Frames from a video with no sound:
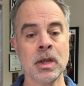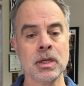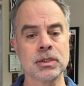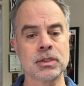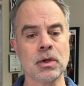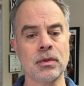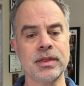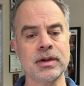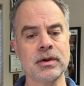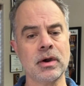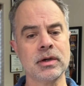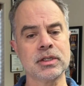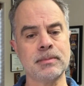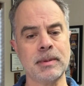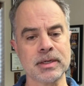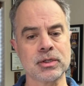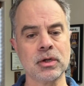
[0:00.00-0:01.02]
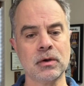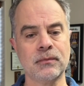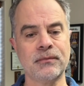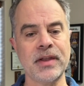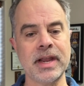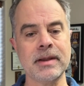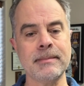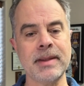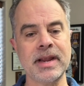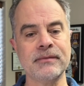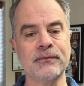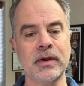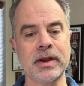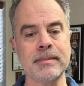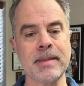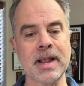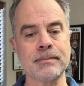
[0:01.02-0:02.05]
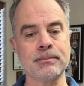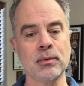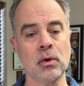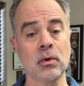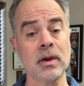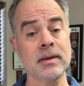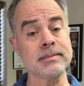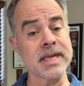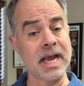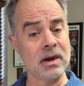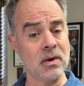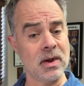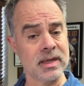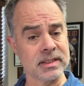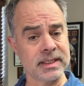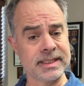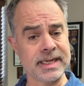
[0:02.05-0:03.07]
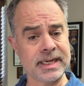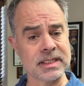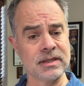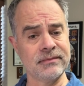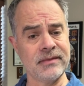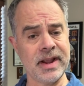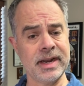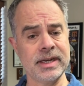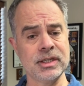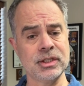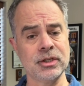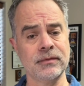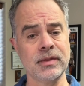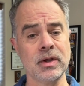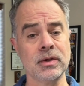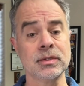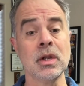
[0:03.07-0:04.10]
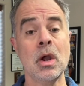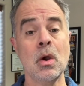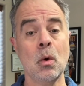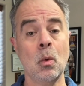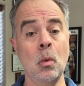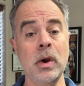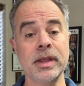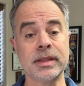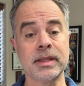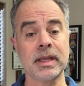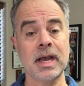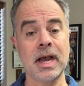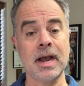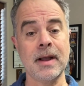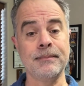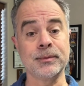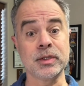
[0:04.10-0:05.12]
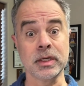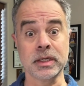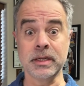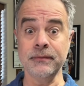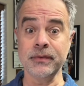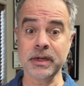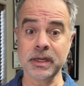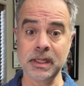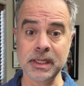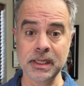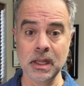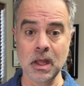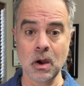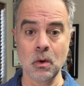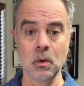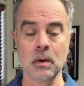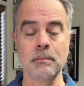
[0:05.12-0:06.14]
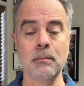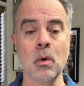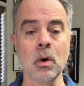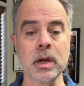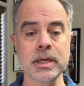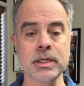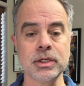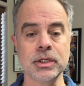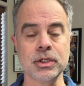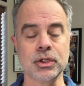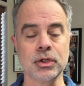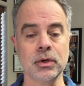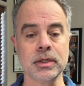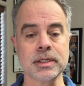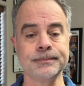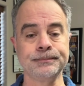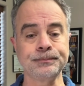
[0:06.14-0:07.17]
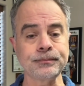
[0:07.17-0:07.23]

So there are special Fannie Mae and Freddie Mac programs. Idaho Housing takes advantage of those with significantly lower mortgage insurance,